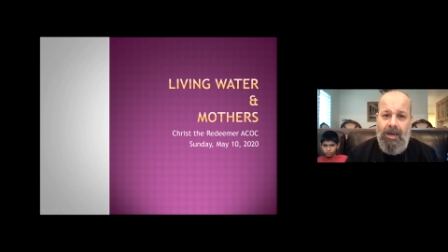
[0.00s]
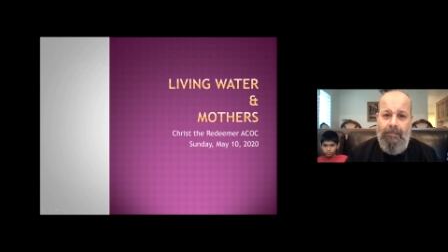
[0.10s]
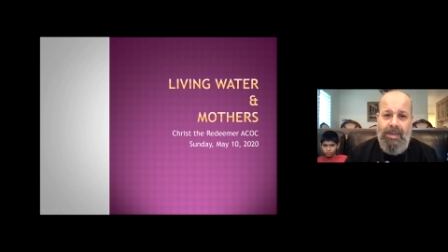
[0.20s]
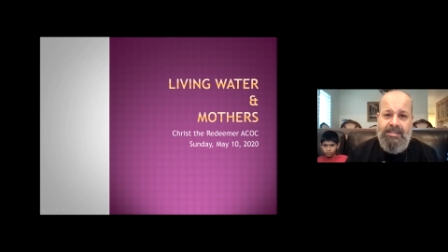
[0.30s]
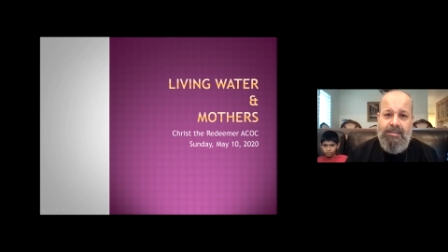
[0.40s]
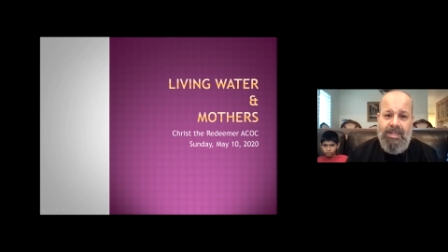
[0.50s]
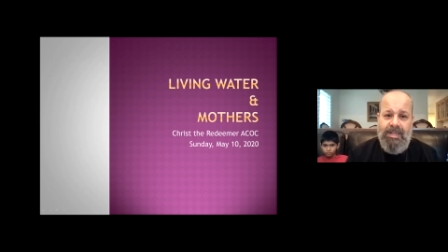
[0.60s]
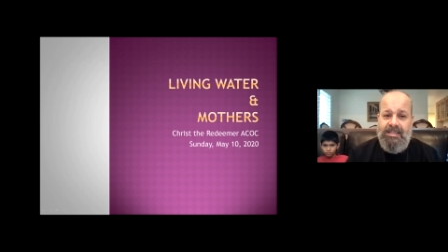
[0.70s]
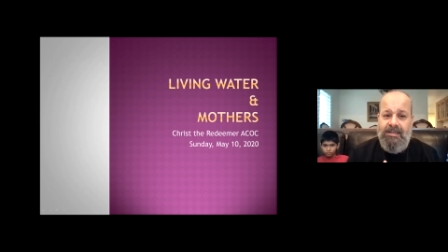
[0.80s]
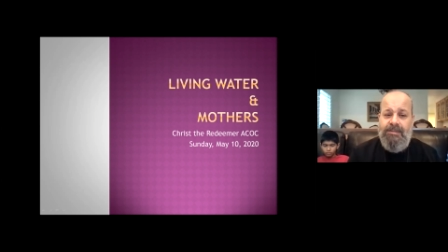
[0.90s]
amazing
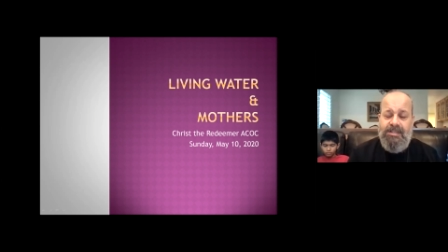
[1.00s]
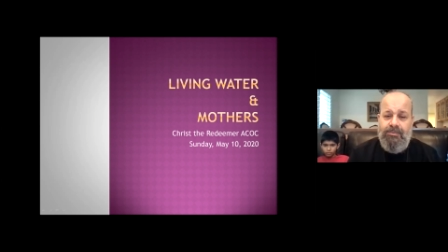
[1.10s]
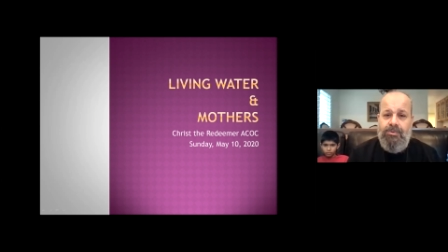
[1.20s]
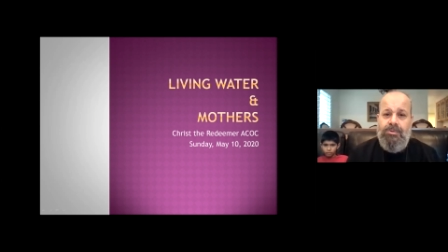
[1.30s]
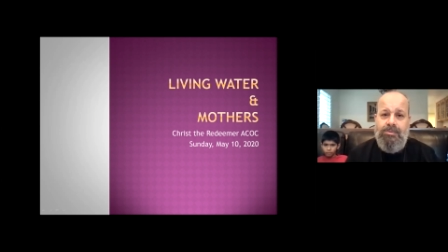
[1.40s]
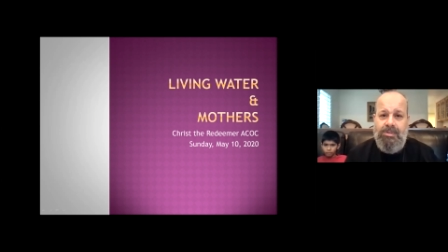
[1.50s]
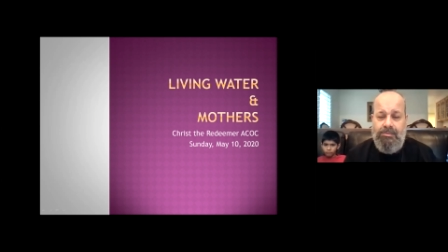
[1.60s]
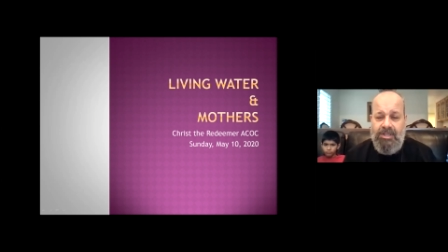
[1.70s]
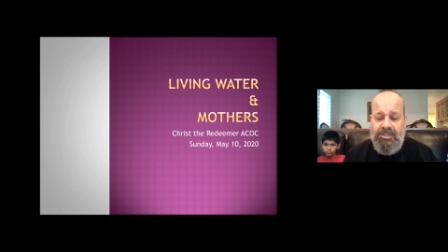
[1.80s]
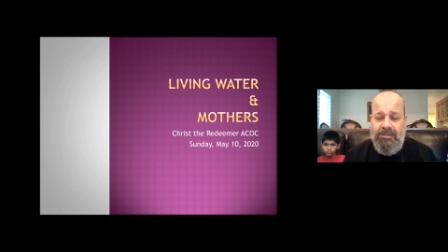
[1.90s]
blessing of this first
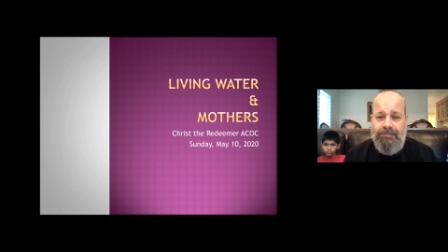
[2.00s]
resurrection.